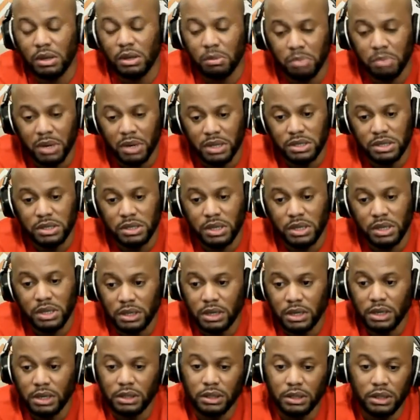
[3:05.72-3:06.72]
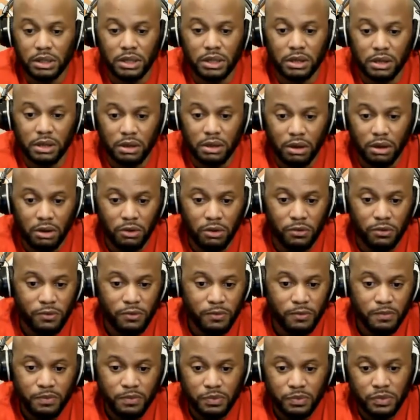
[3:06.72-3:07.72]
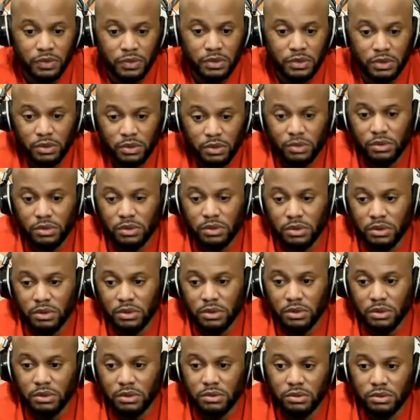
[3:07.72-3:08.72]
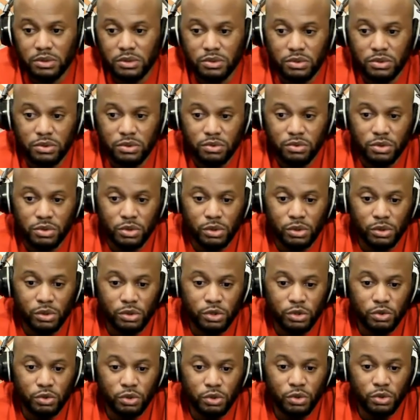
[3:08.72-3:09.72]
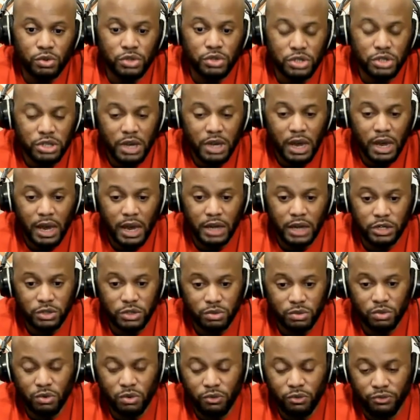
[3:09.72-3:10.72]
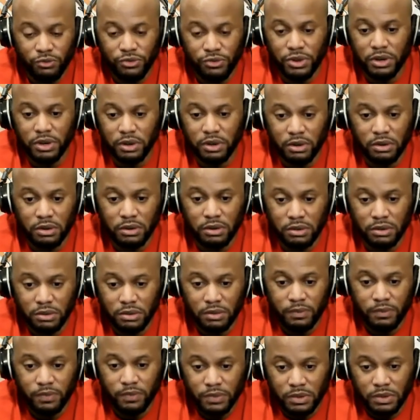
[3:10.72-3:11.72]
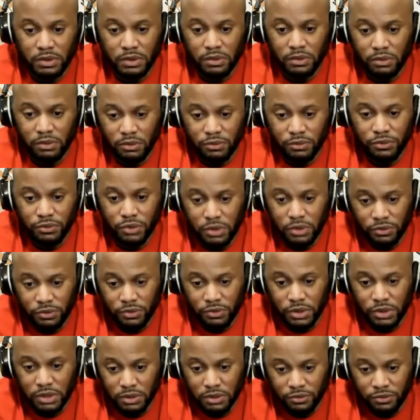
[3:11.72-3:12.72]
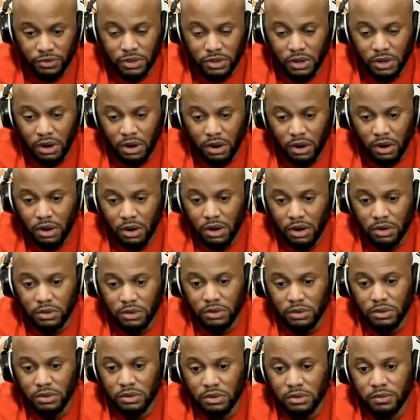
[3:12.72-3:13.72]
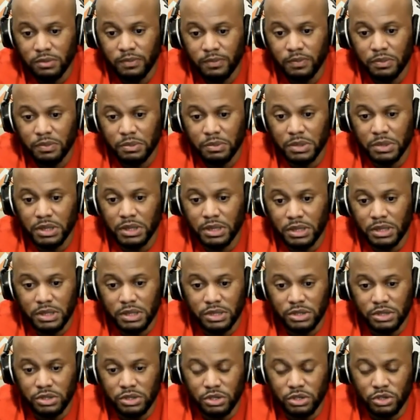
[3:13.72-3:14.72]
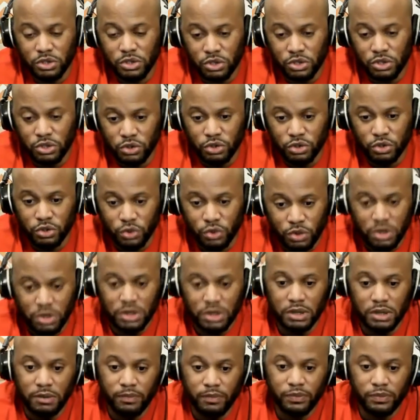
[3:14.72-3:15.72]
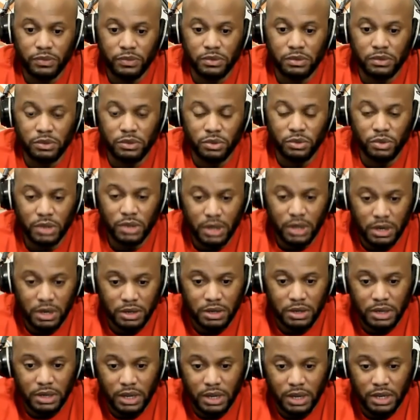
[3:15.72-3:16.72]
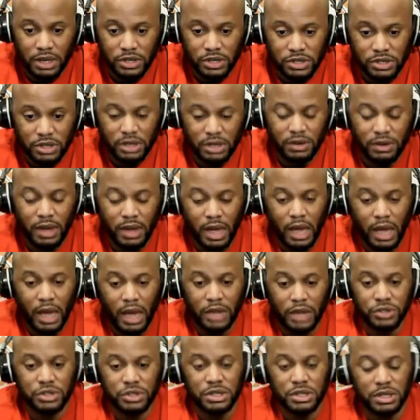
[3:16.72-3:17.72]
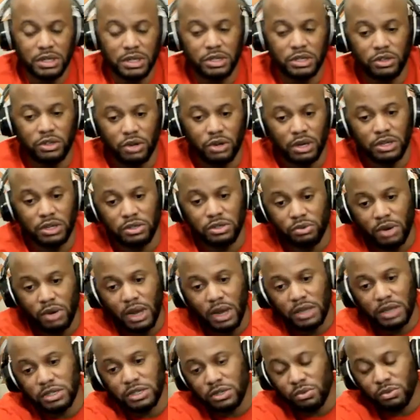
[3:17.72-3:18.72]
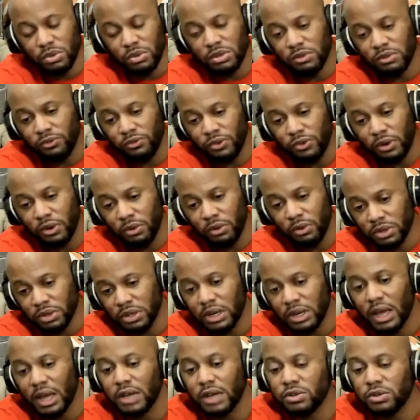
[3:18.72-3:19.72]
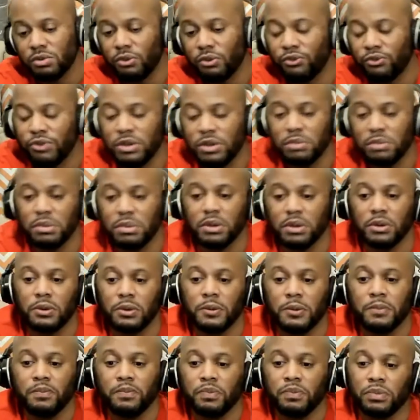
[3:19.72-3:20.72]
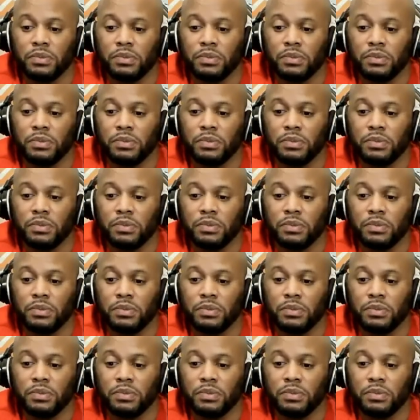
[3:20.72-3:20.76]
there busting that nut and getting it on, you losing your actual vigor for your hard on because you're doing it through the internet instead of actually getting your interaction with an actual female,